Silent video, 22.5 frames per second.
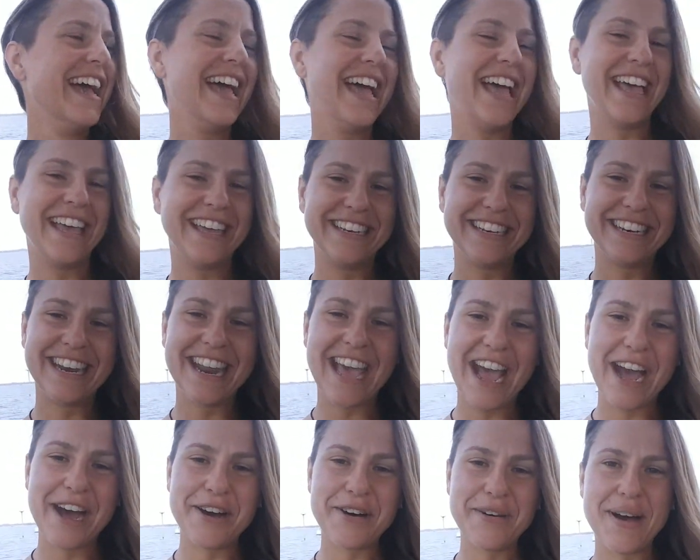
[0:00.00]
and
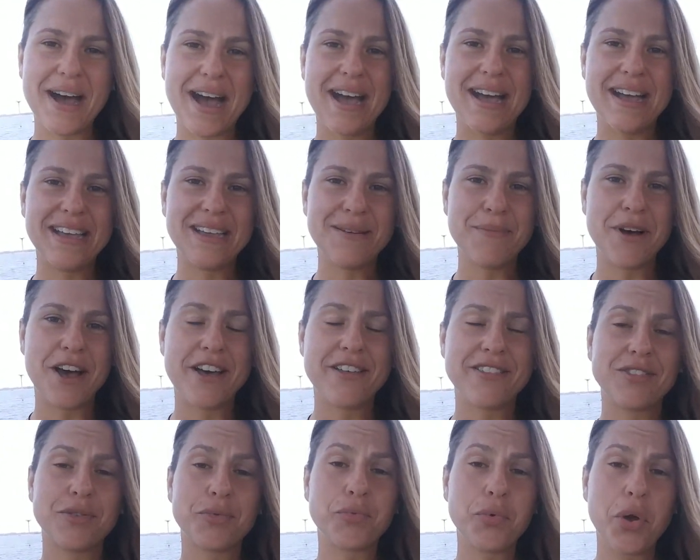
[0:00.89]
now I am
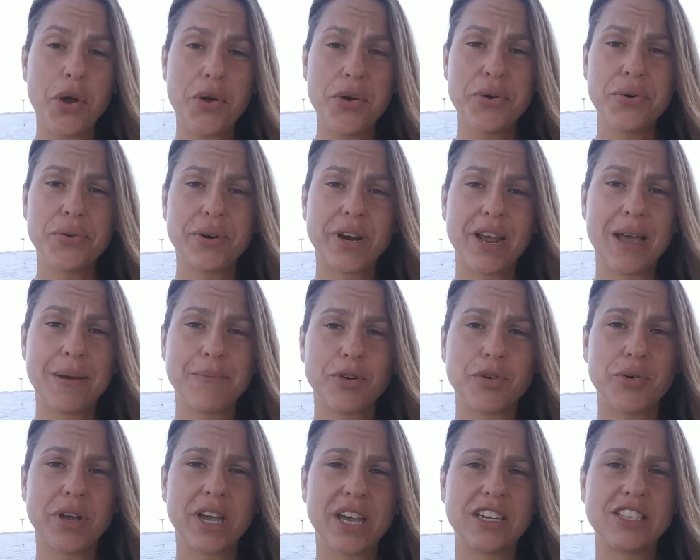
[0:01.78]
on the road. I'm
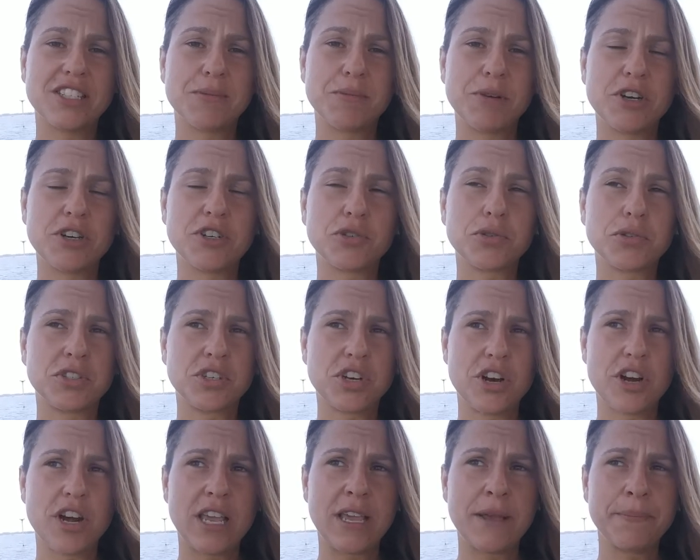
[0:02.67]
going on a spiritual
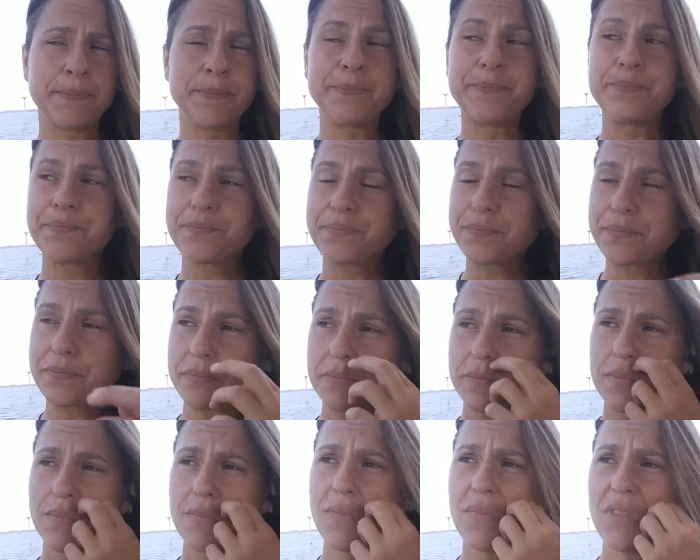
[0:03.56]
journey.
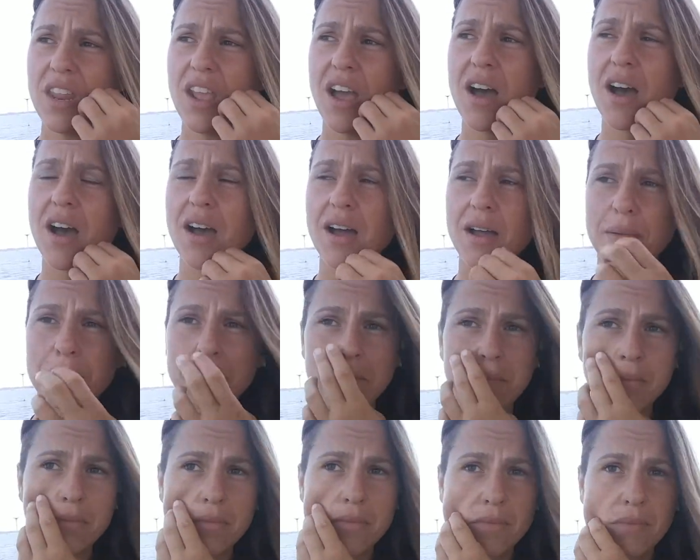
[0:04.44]

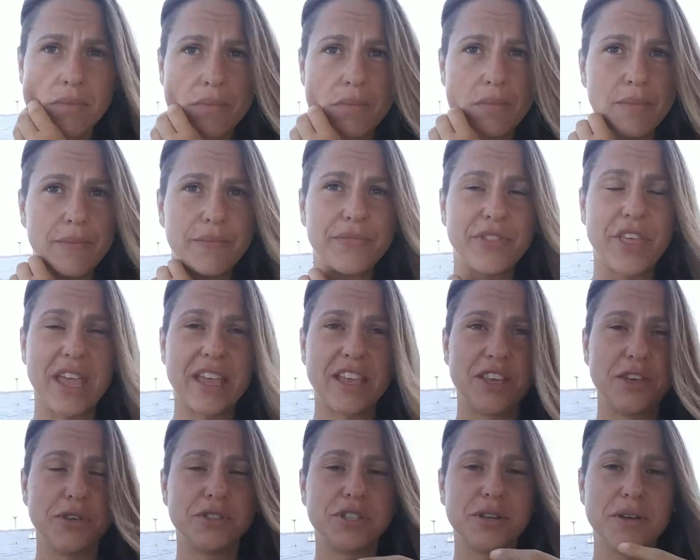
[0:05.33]
Um,
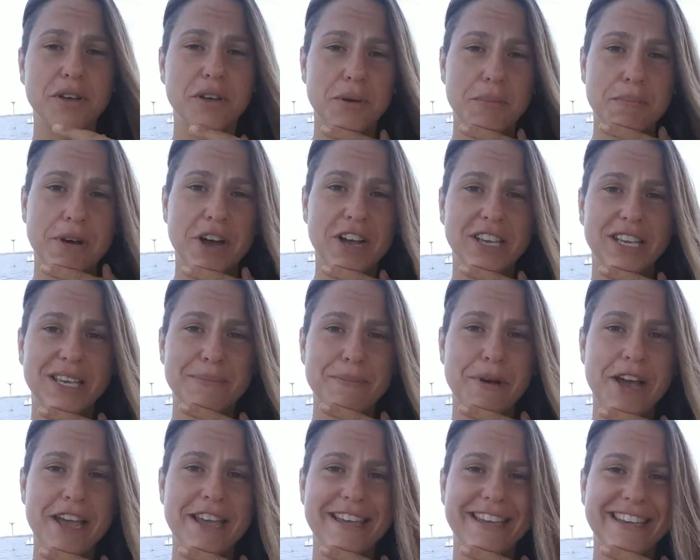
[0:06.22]
thank you to Monkey
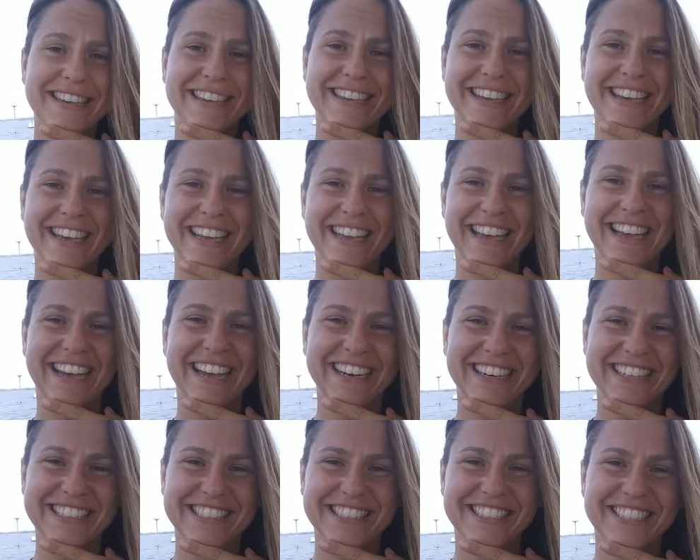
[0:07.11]
Mike on
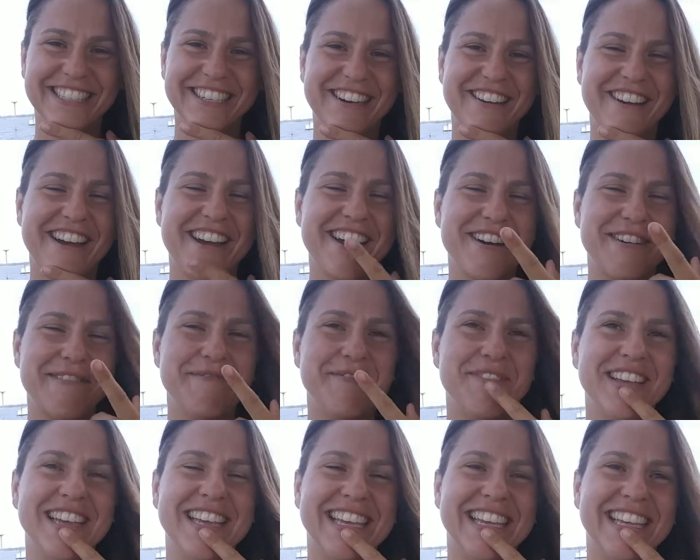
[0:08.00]

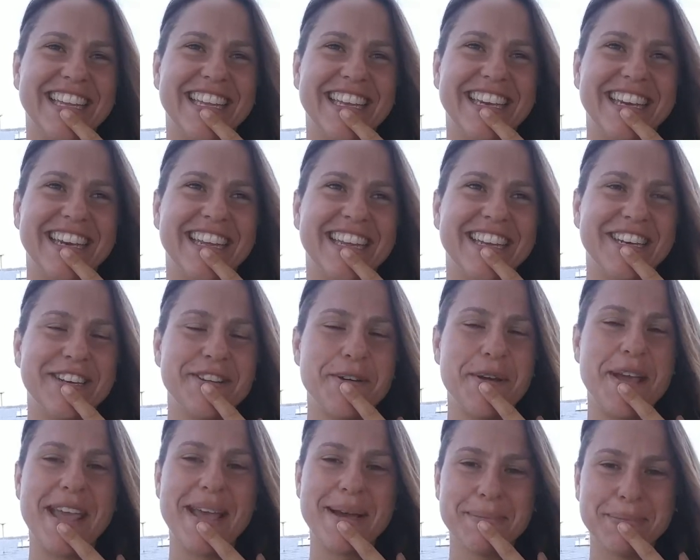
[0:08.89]
Instagram in New
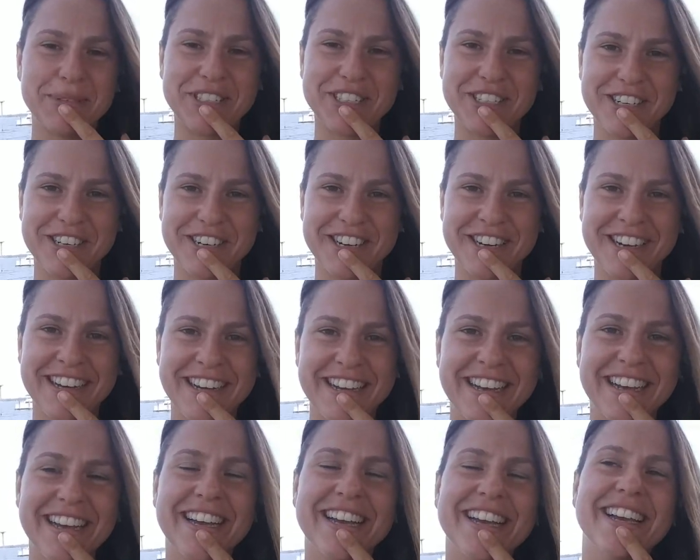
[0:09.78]
Hampshire
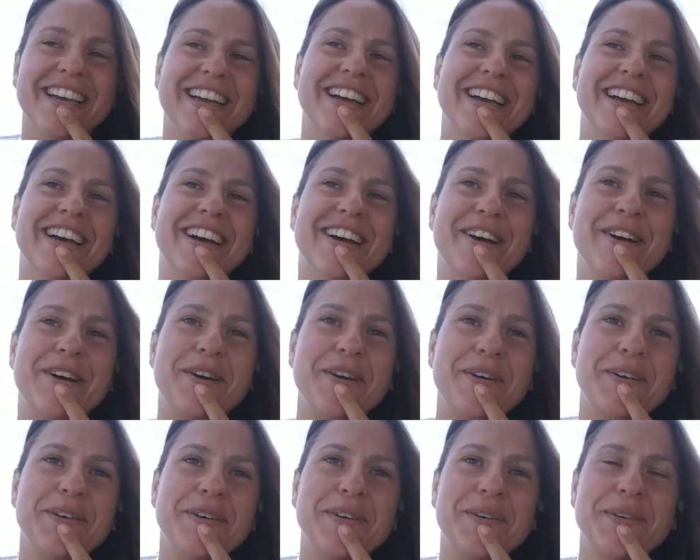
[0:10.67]

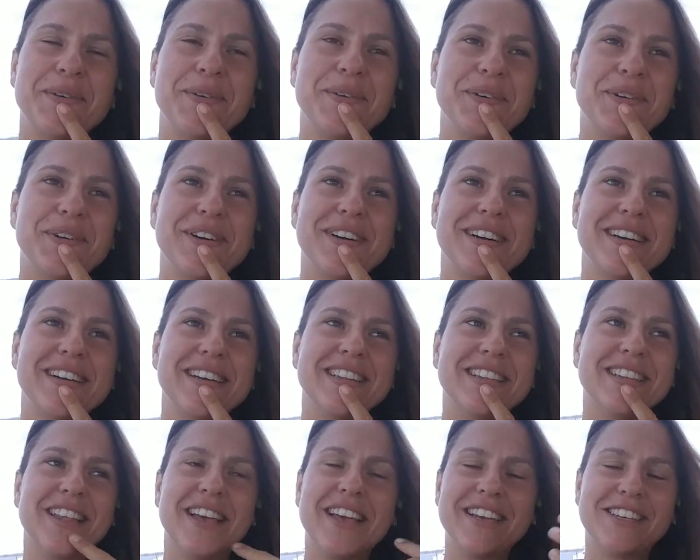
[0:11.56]
who
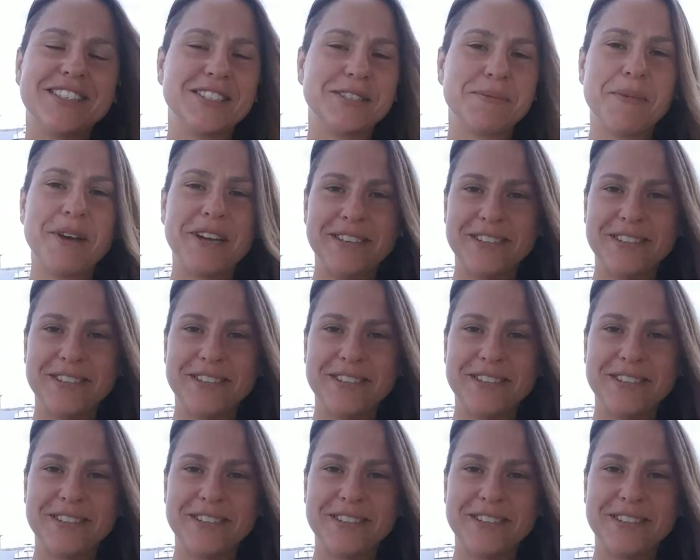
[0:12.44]
enlightened my